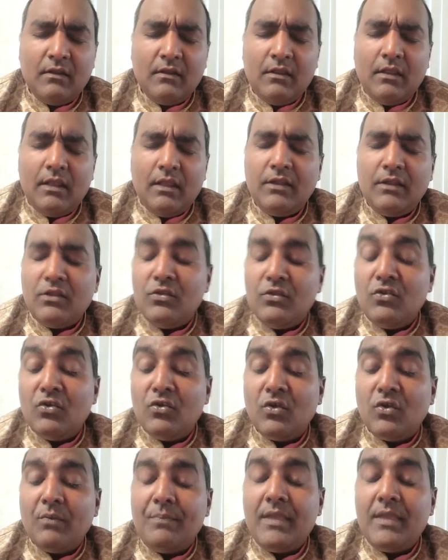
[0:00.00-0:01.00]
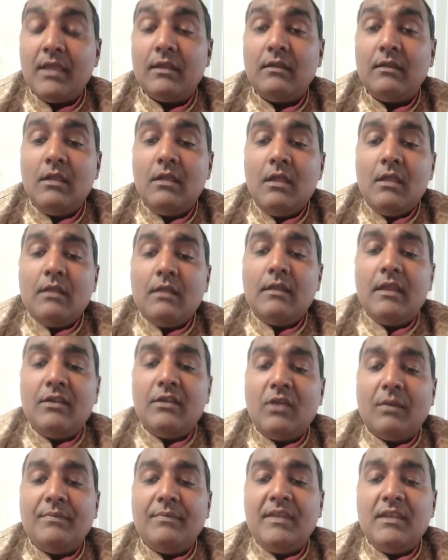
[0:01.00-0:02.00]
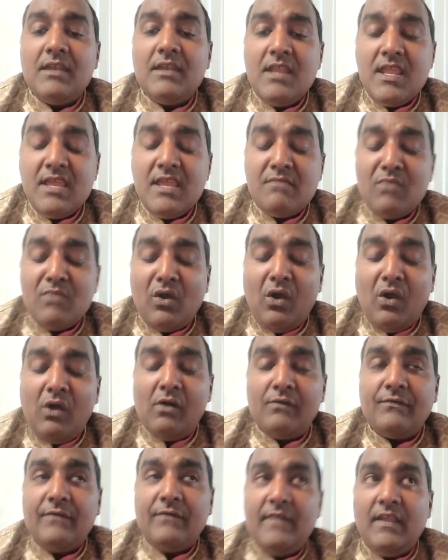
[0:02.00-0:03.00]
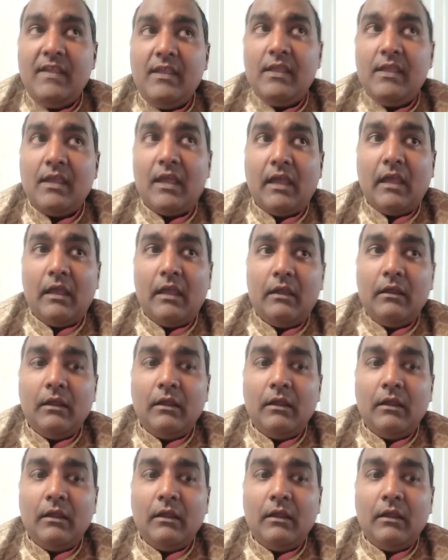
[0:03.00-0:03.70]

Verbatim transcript: Indo-European, they adopt the name of the uh,